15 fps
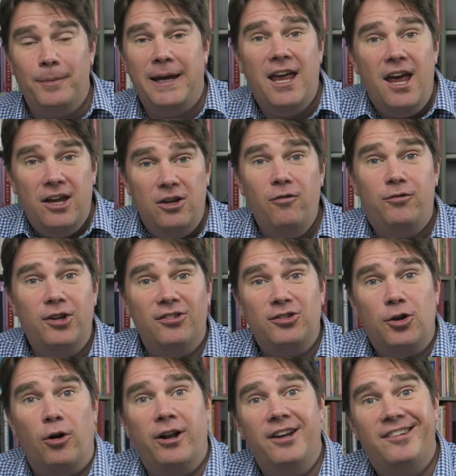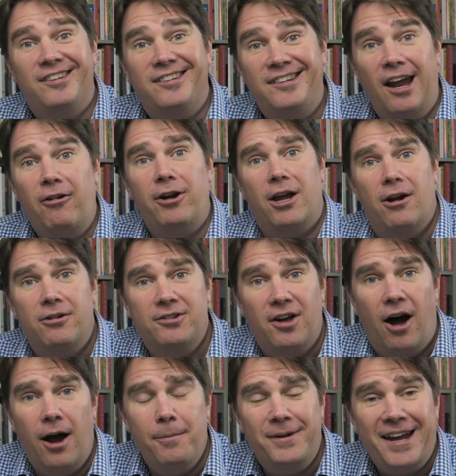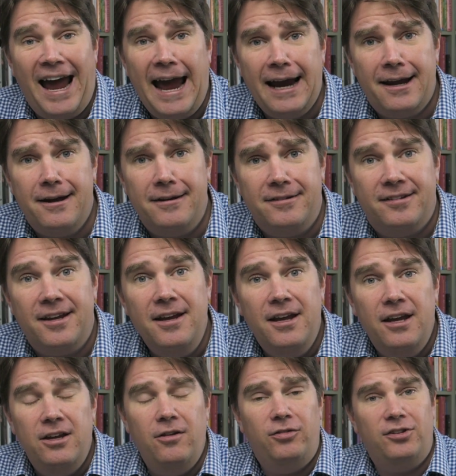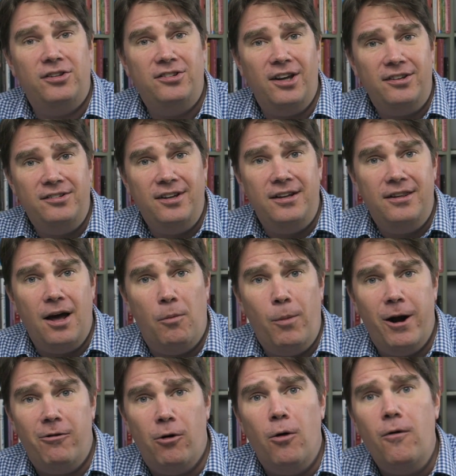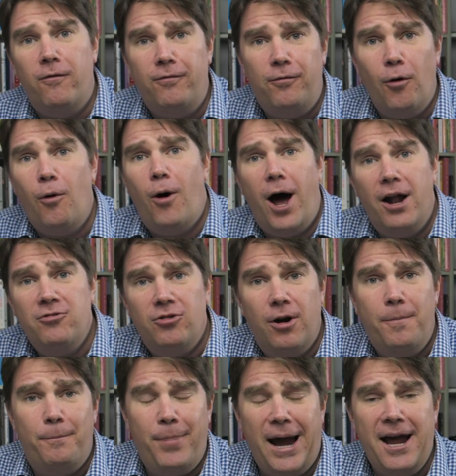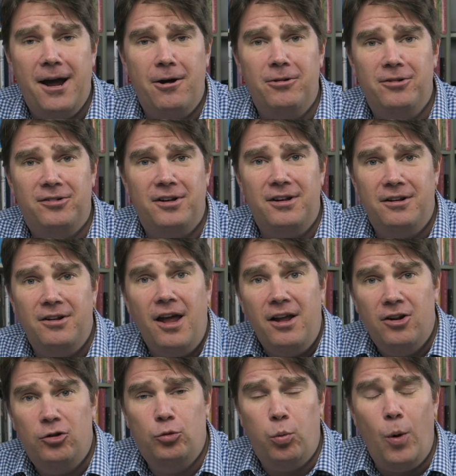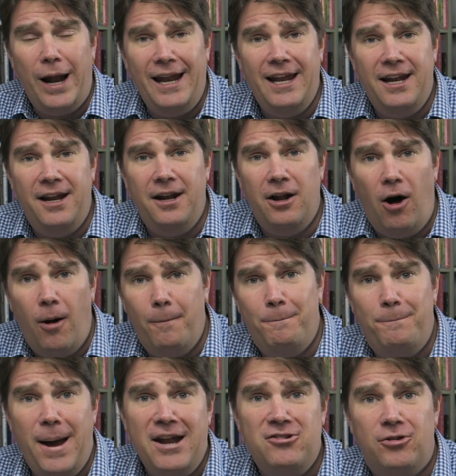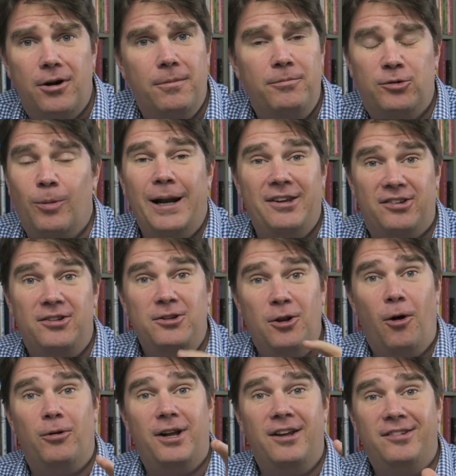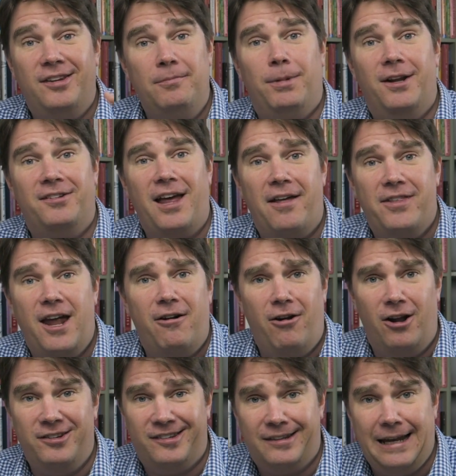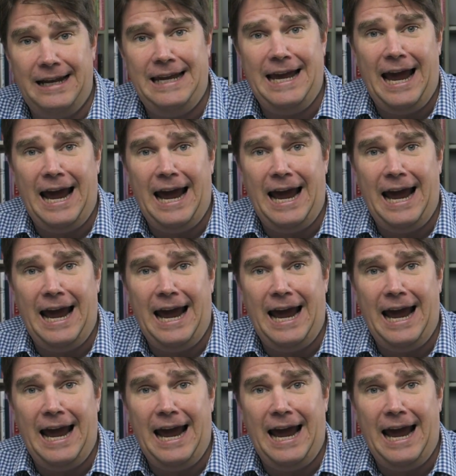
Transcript: me, you've just gone and stereotyped hackers. You've suggested that we're all 400 pounds and dwelling in our bedrooms. Well, it's not as simple as that. There are skinny